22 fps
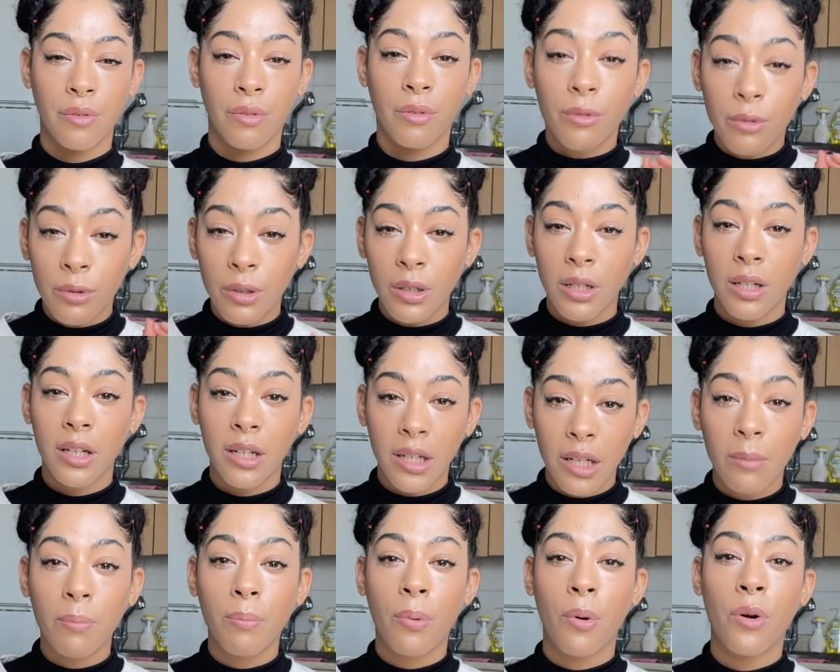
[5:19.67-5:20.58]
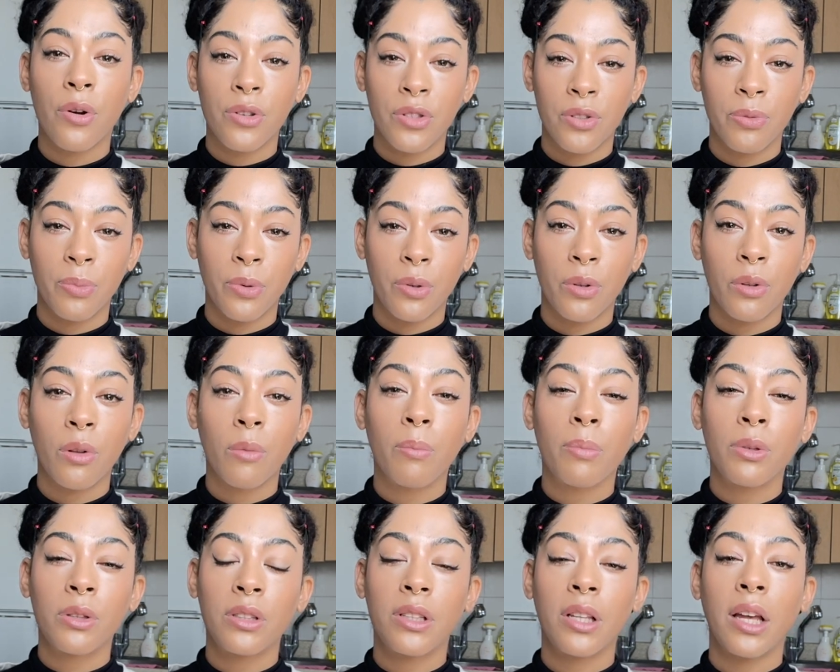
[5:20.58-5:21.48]
really impossible
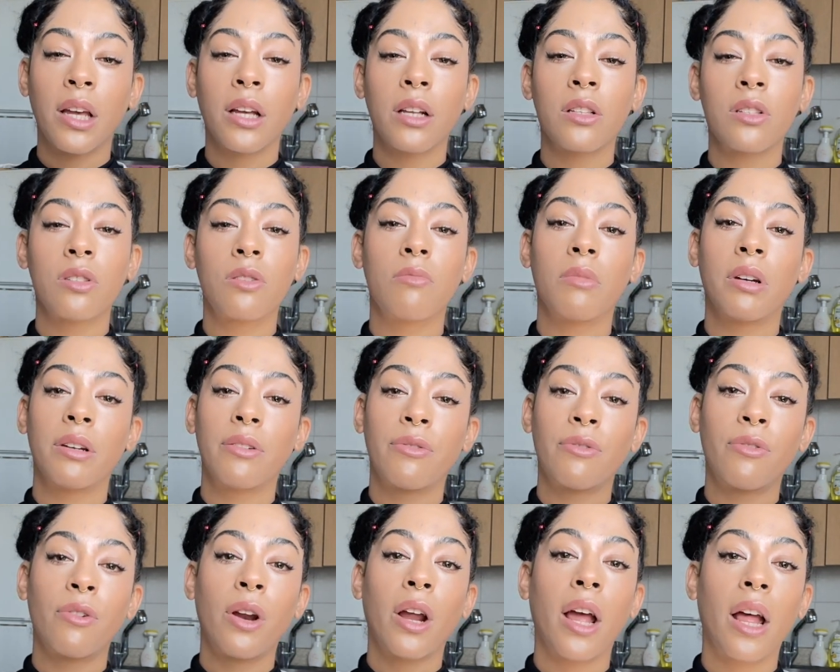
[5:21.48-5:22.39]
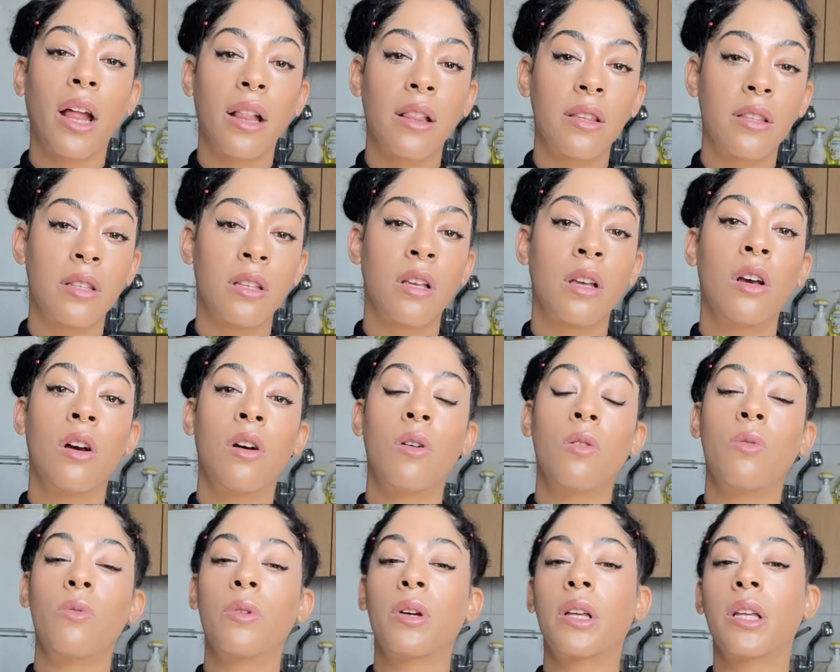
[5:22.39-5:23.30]
but thanks to my friends
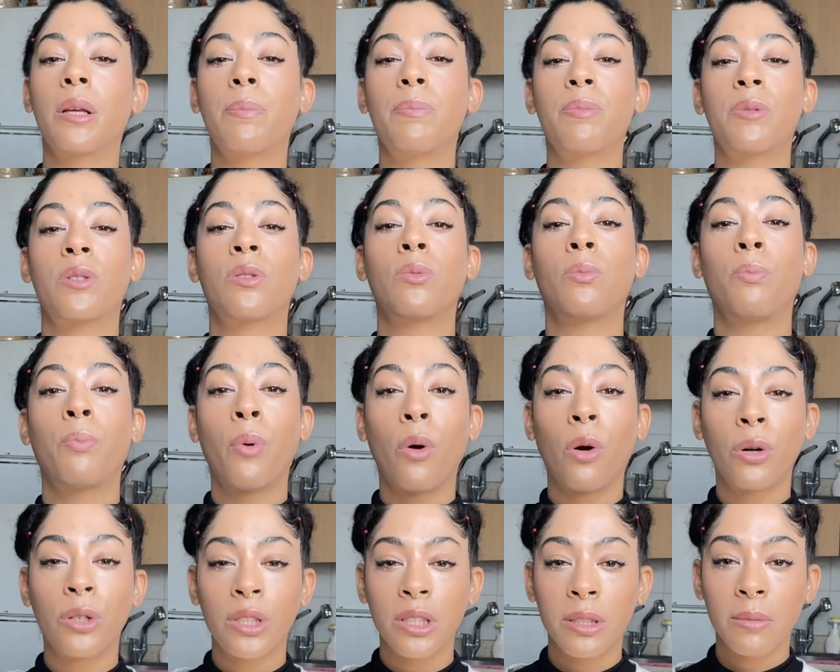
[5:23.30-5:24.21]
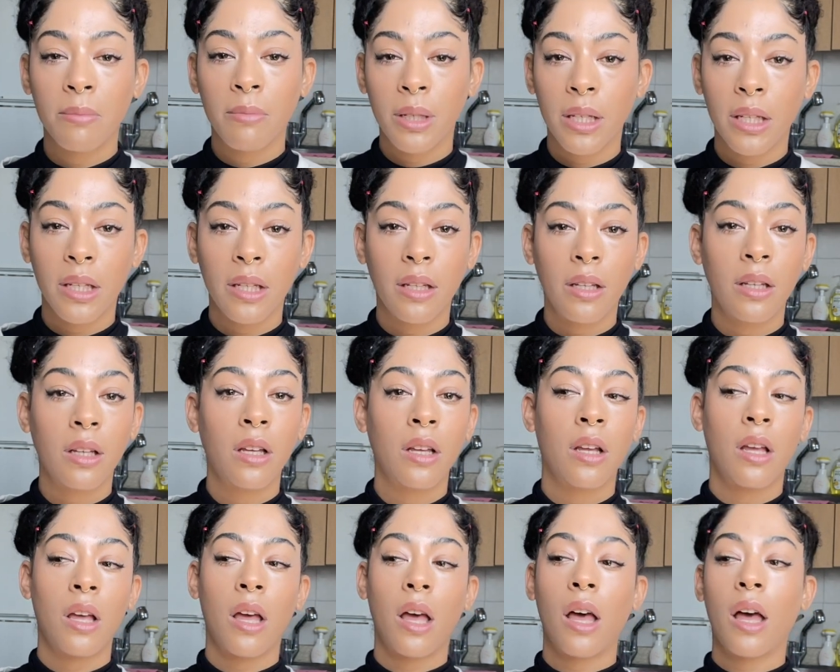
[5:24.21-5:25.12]
who keep supporting me
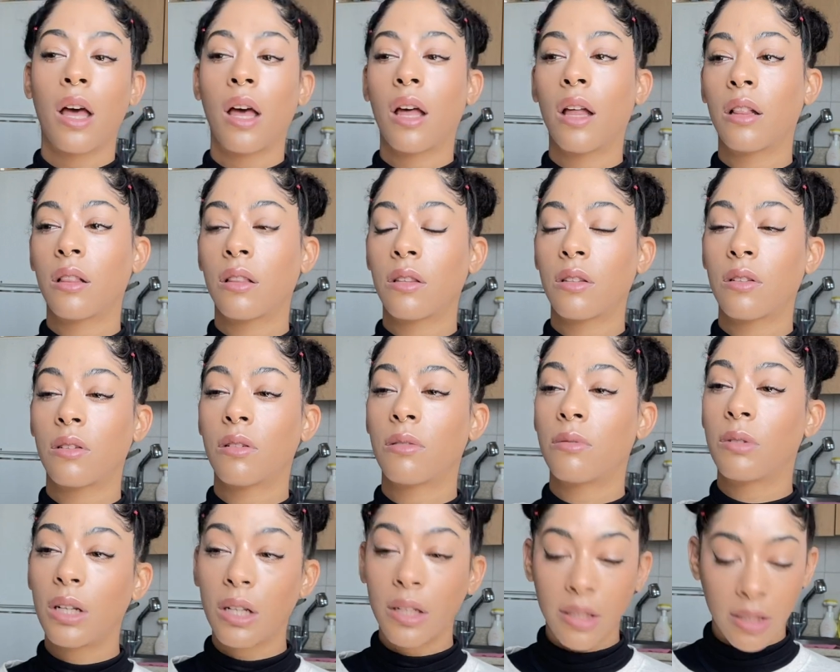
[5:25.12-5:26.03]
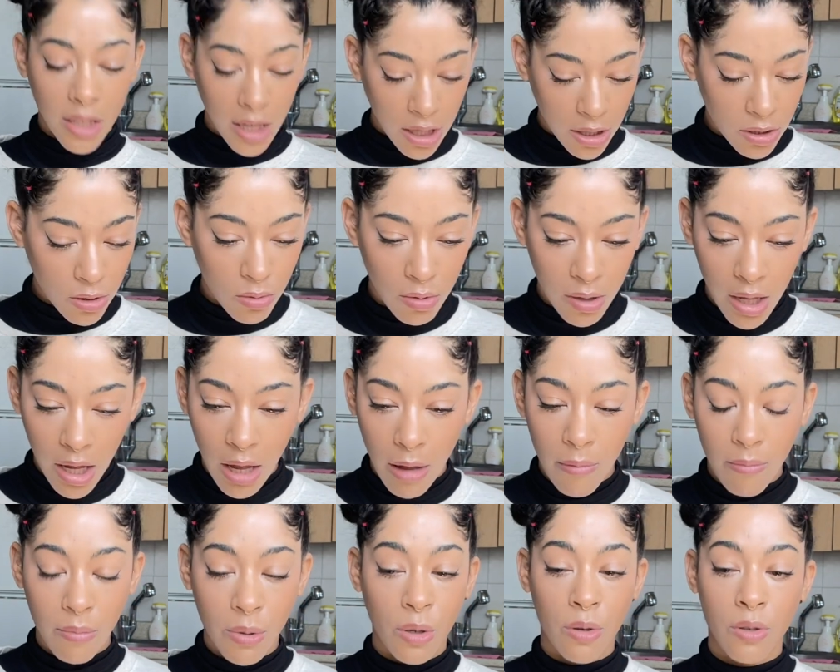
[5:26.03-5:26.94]
and really thanks to
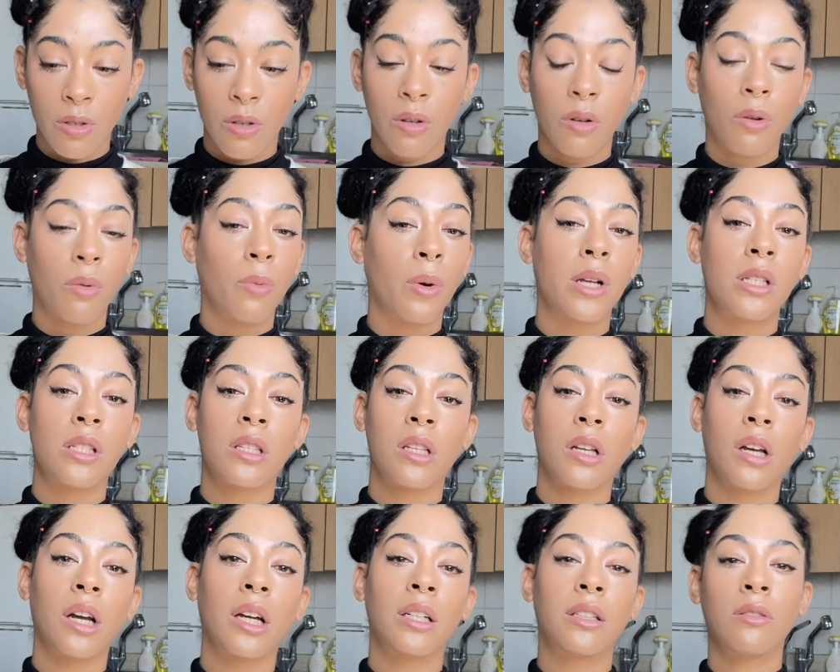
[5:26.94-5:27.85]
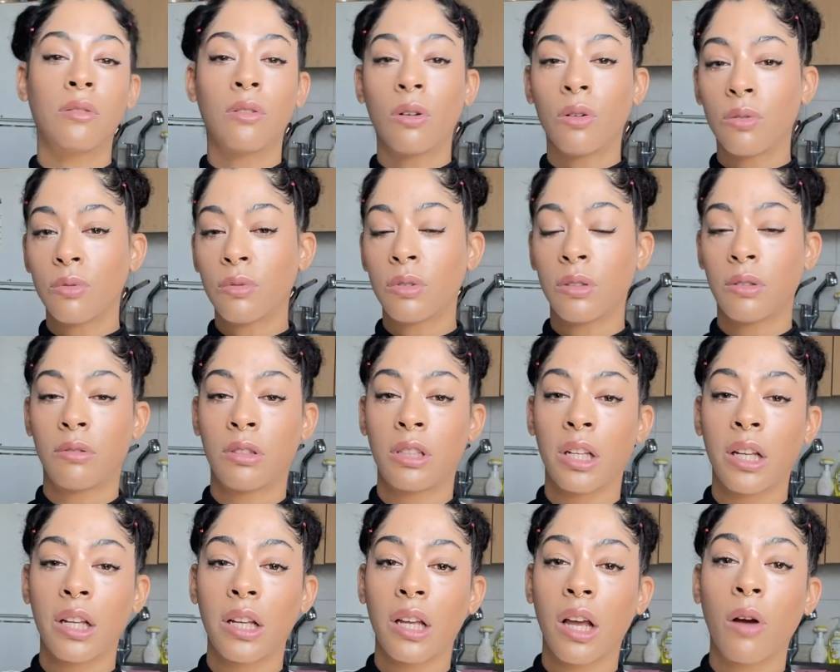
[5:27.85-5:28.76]
them because otherwise I don't
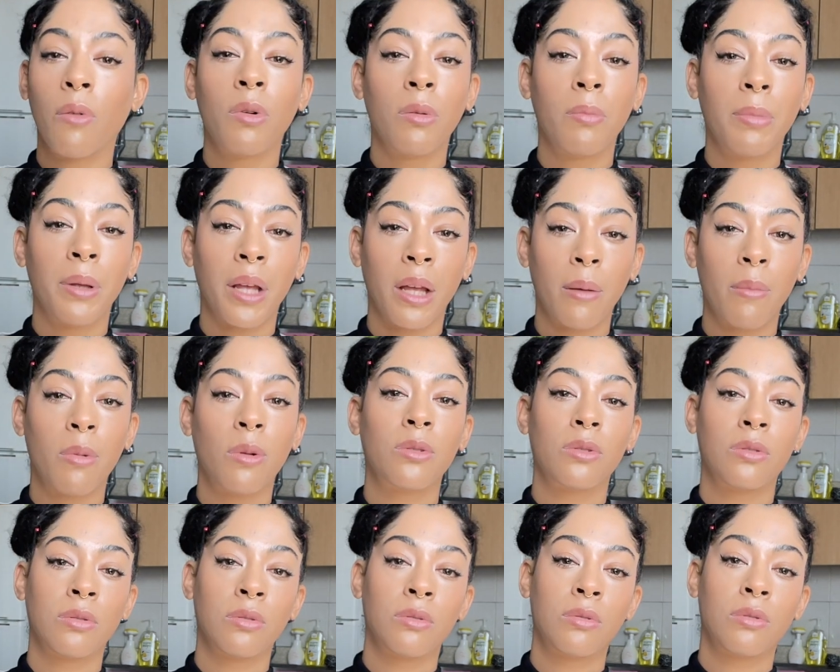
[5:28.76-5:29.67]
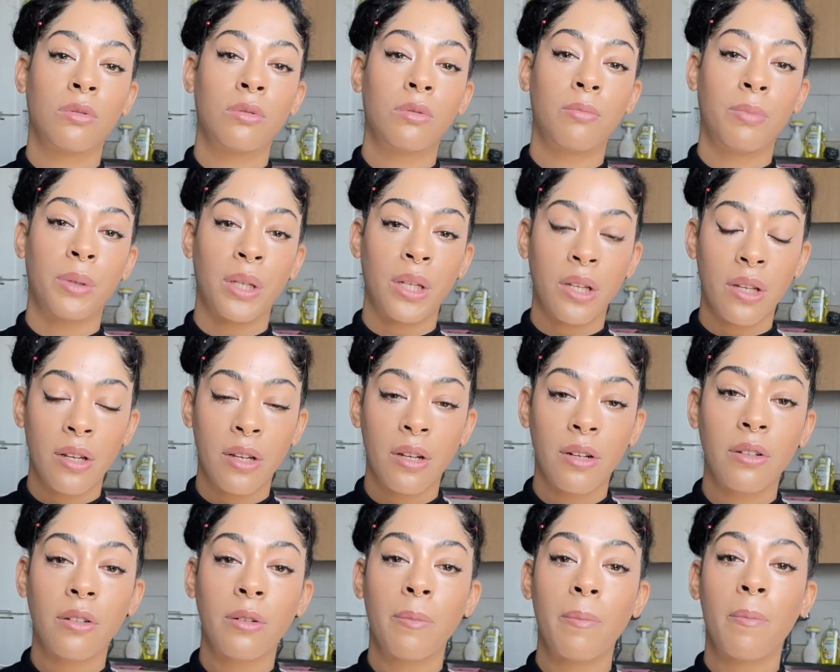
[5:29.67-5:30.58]
think I will be able to be
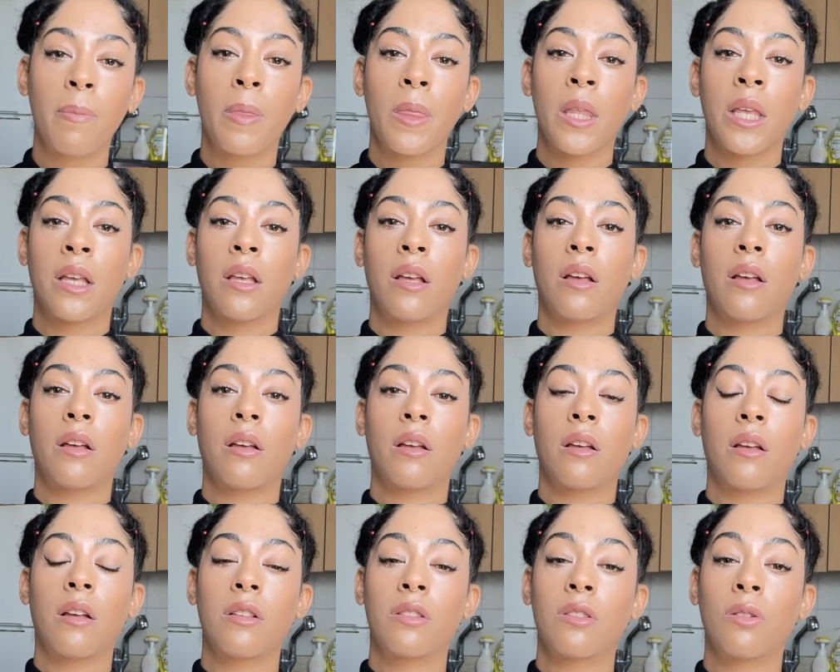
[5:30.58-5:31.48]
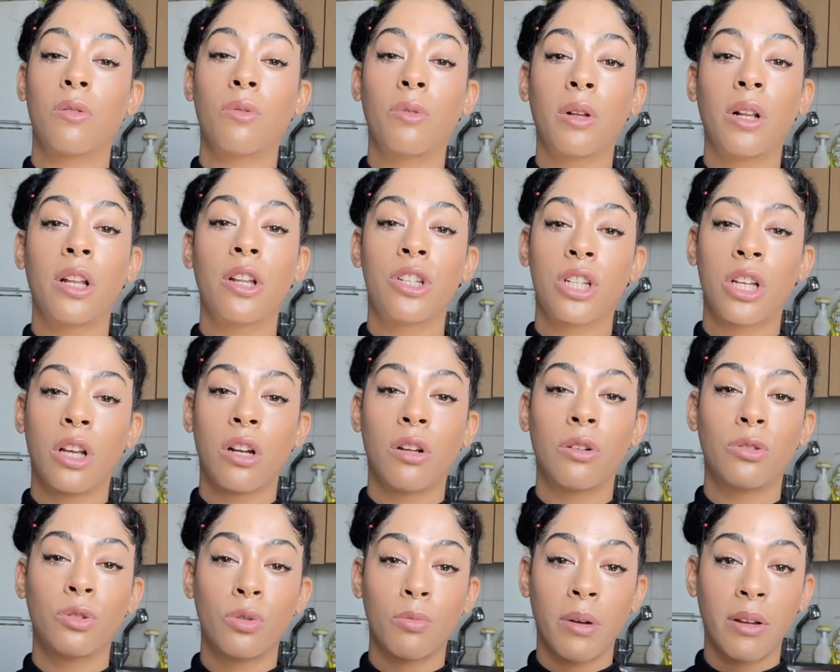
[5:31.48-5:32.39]
here uh, so really shout
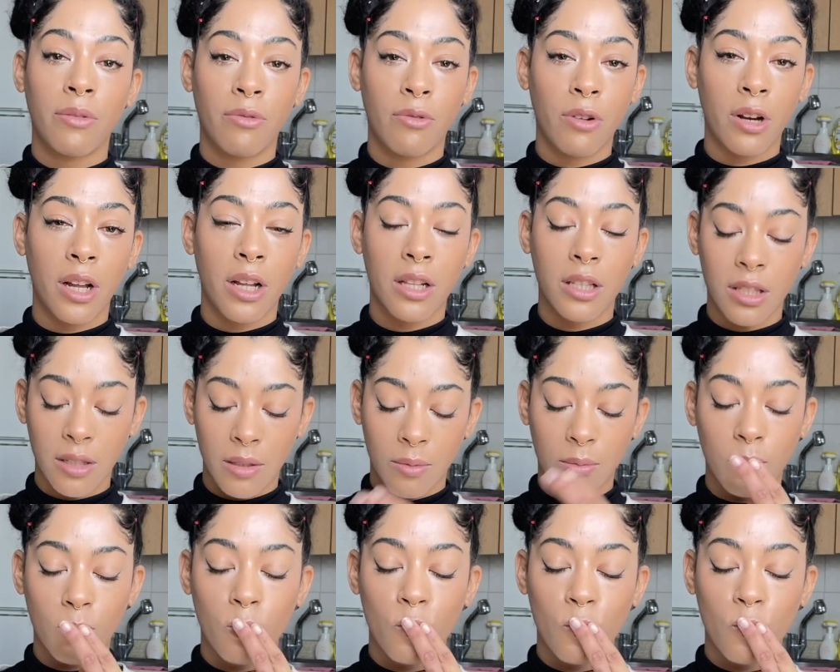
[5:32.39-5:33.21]
out to my friends